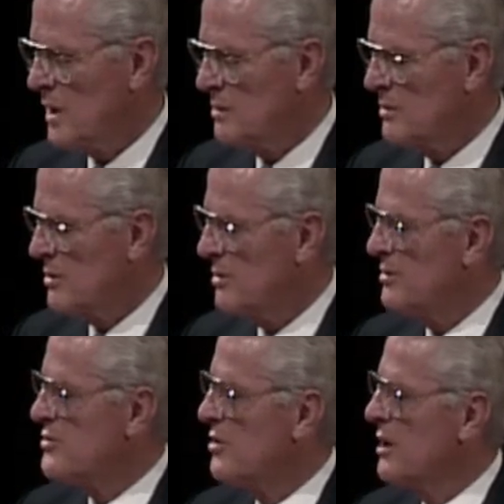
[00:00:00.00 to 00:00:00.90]
to
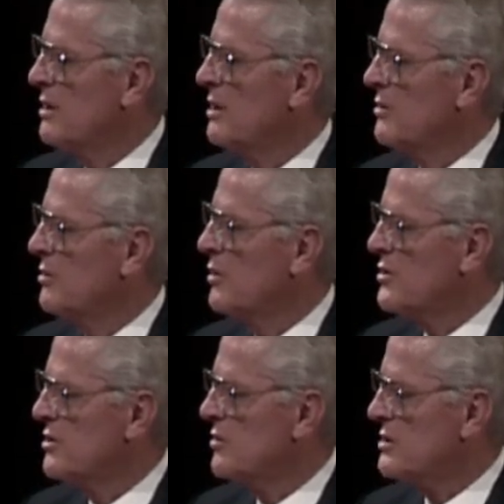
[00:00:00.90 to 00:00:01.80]
those who cannot do
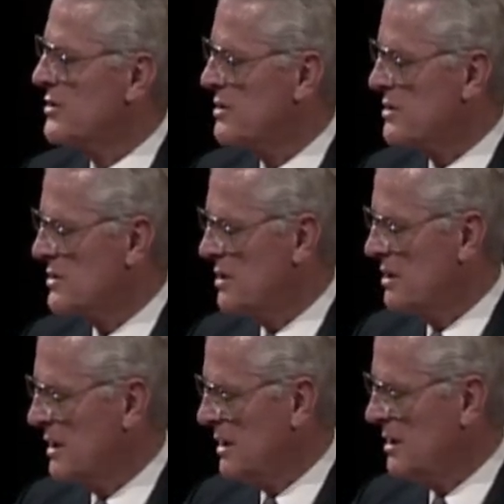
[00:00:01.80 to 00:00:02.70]
what you would sincerely